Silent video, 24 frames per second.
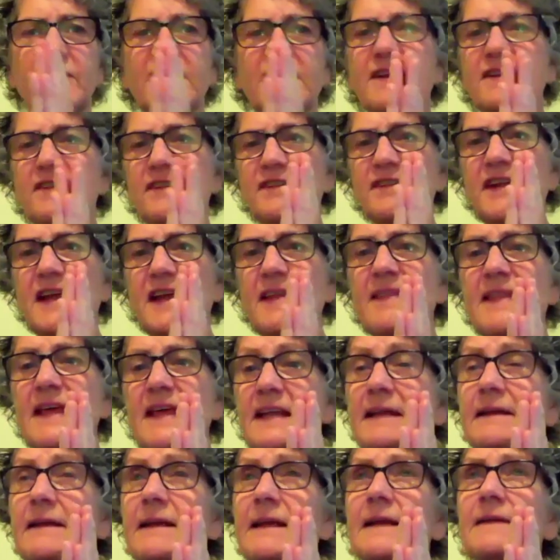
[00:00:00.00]
this. And
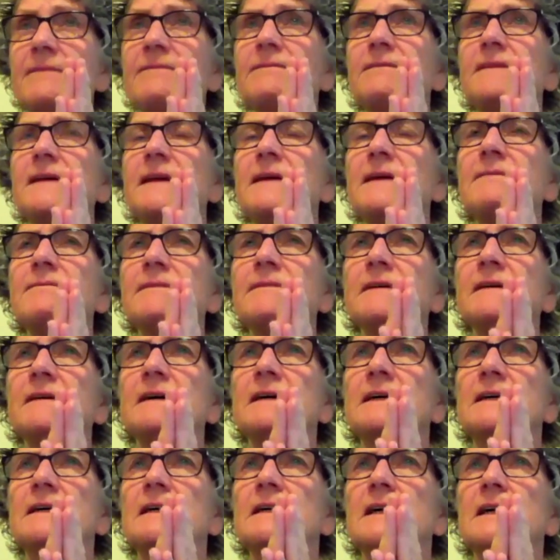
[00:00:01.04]
then if
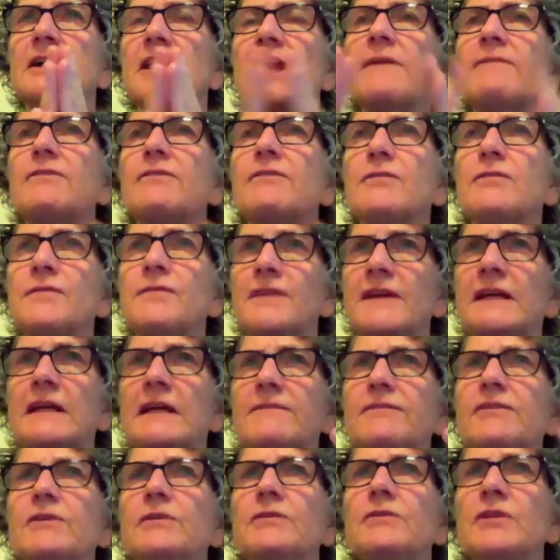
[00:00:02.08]

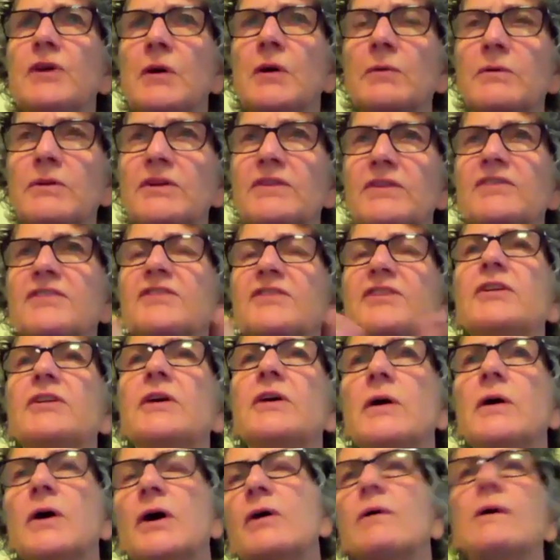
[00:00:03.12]
you notice,
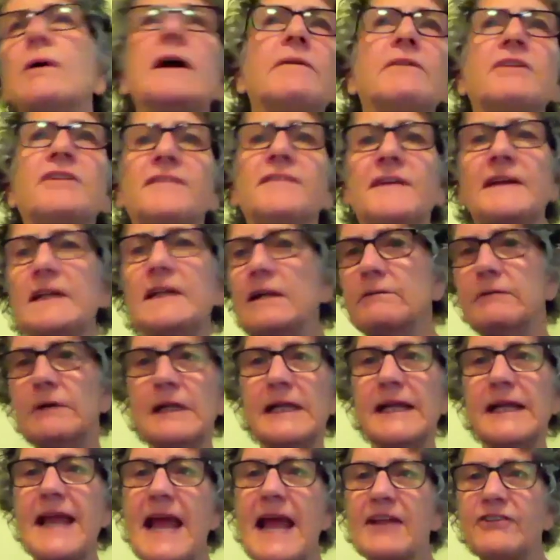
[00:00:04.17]
oh, I was feeling
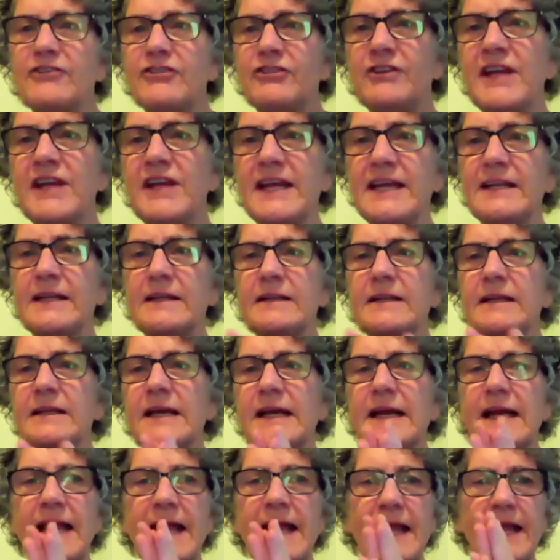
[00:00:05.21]
really agitated
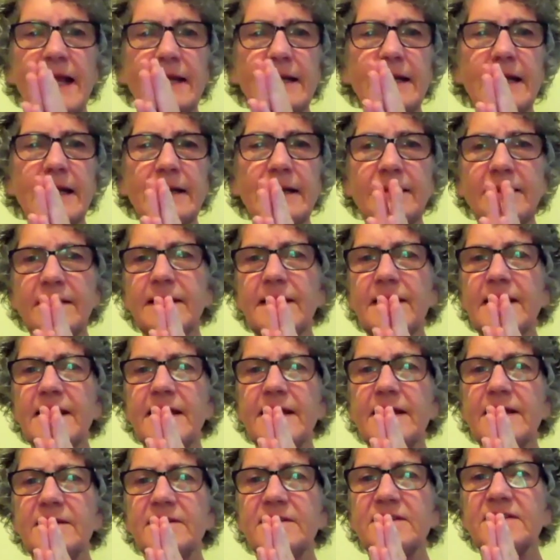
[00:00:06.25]
and I did
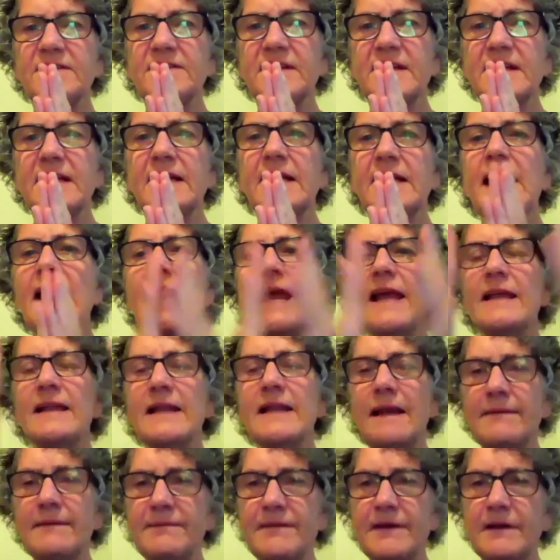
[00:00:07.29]
this
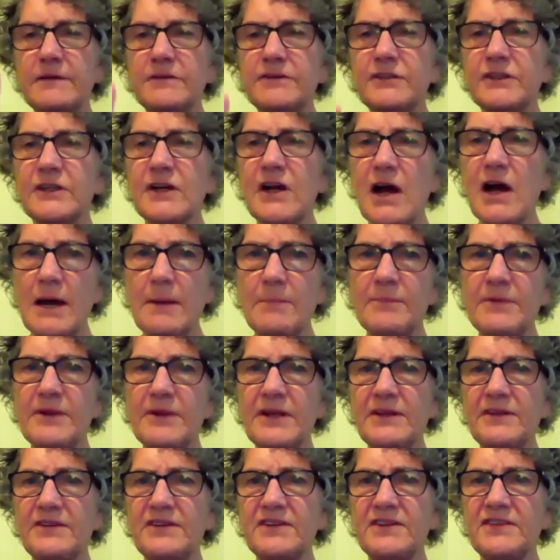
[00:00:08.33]
and I felt a
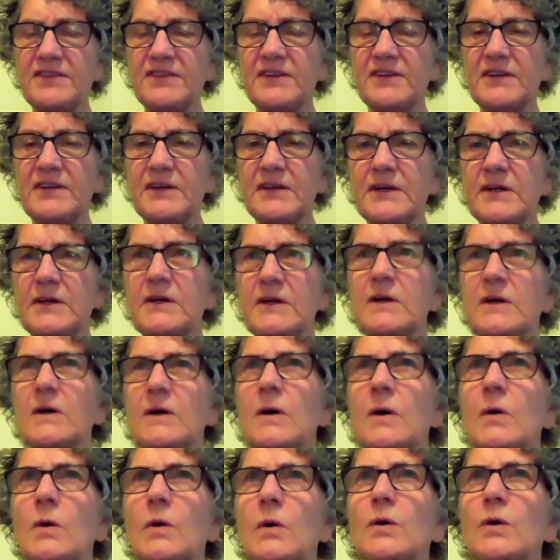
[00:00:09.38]
calmness,
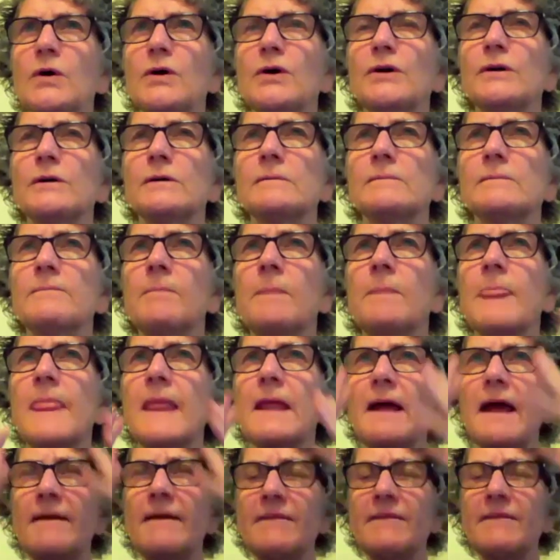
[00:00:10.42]
or
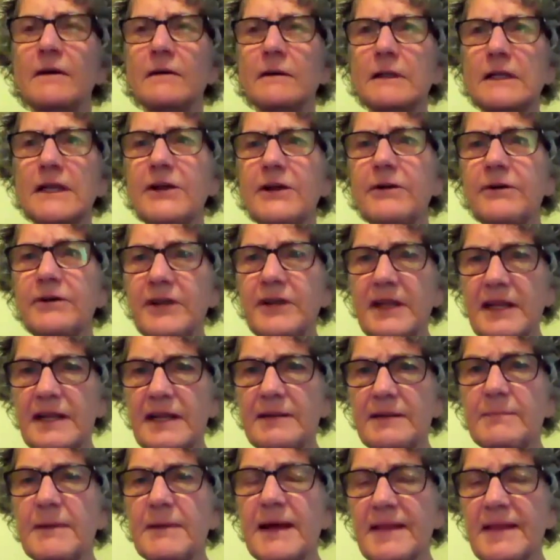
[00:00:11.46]
I felt clarity
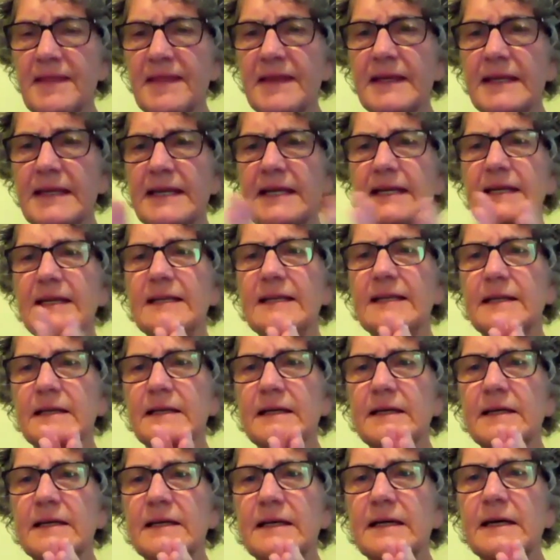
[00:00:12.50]
in my thinking,
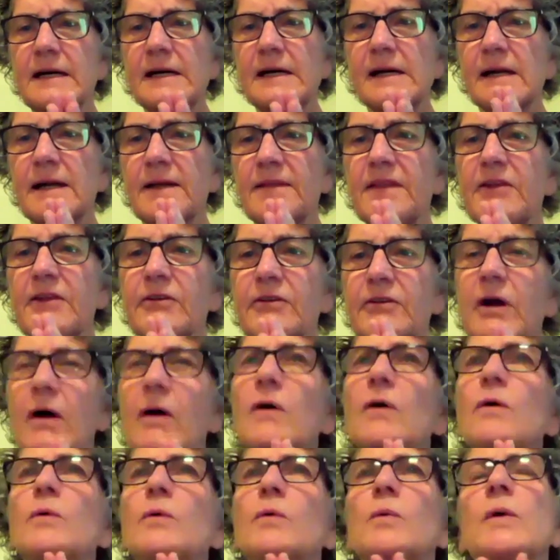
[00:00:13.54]
then,
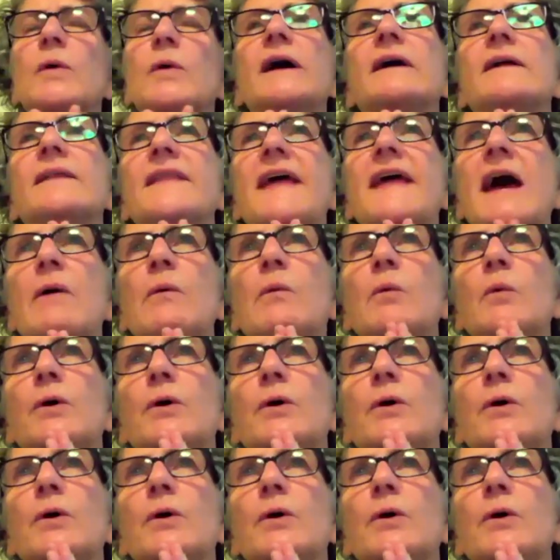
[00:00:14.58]
oh, well, that